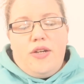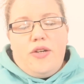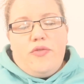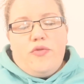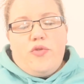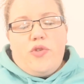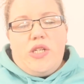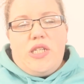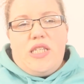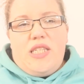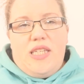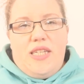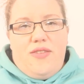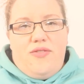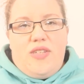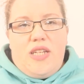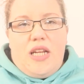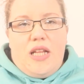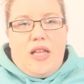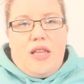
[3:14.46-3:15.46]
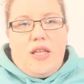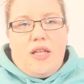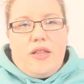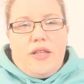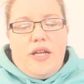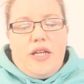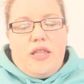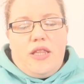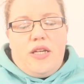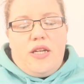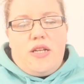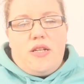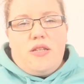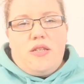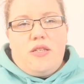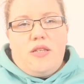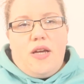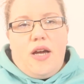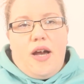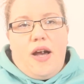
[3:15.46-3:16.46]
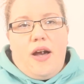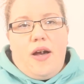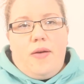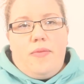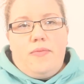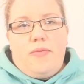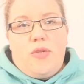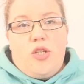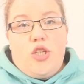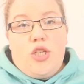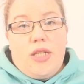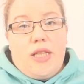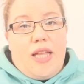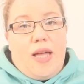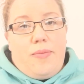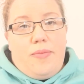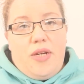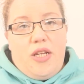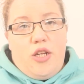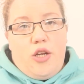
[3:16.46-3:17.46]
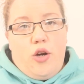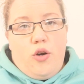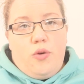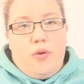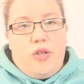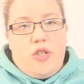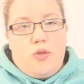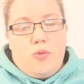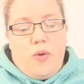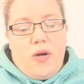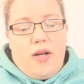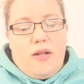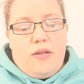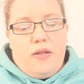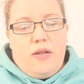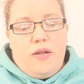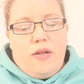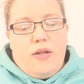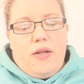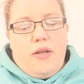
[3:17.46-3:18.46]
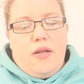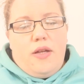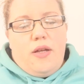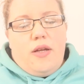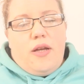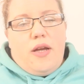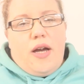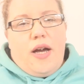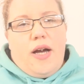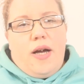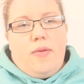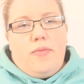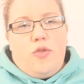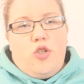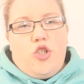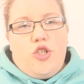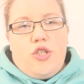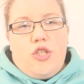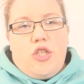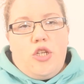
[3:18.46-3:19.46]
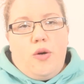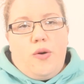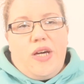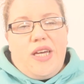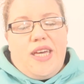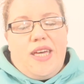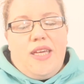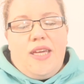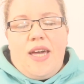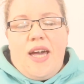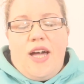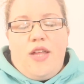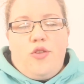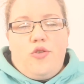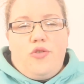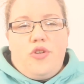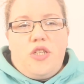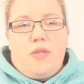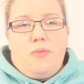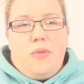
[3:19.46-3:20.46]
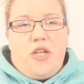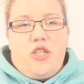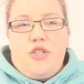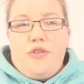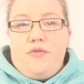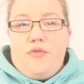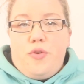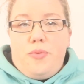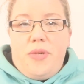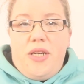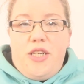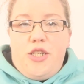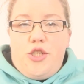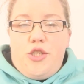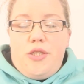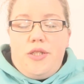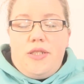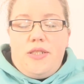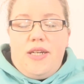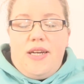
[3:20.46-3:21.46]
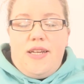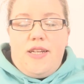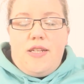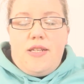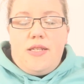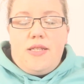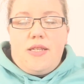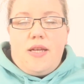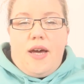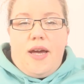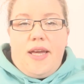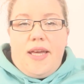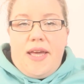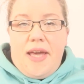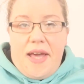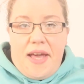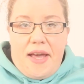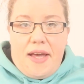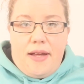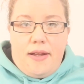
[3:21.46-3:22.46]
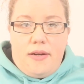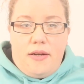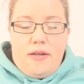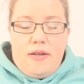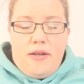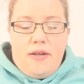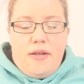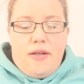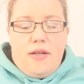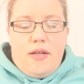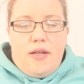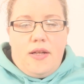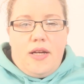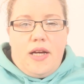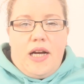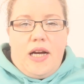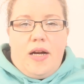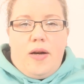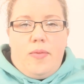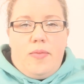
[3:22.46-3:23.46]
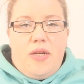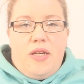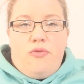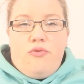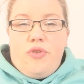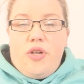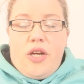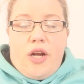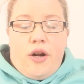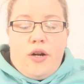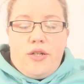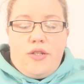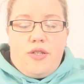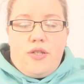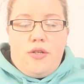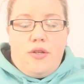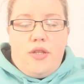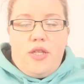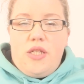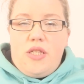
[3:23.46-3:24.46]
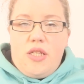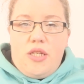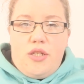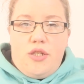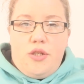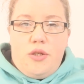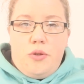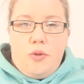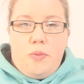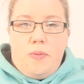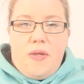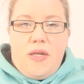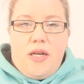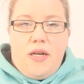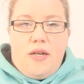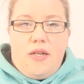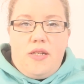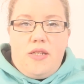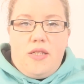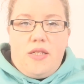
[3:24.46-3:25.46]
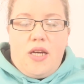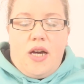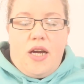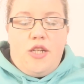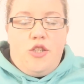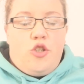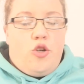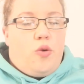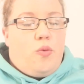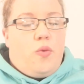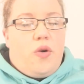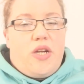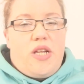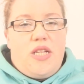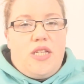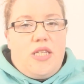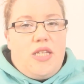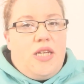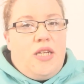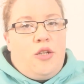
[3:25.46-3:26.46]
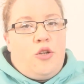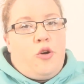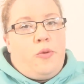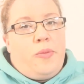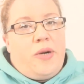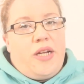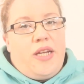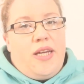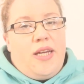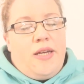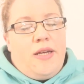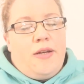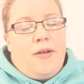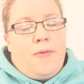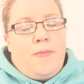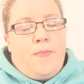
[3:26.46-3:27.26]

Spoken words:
received anything like this, to let me know as well. Just so I can gather as much information as I can in regards to this issue, because I don't want to see nobody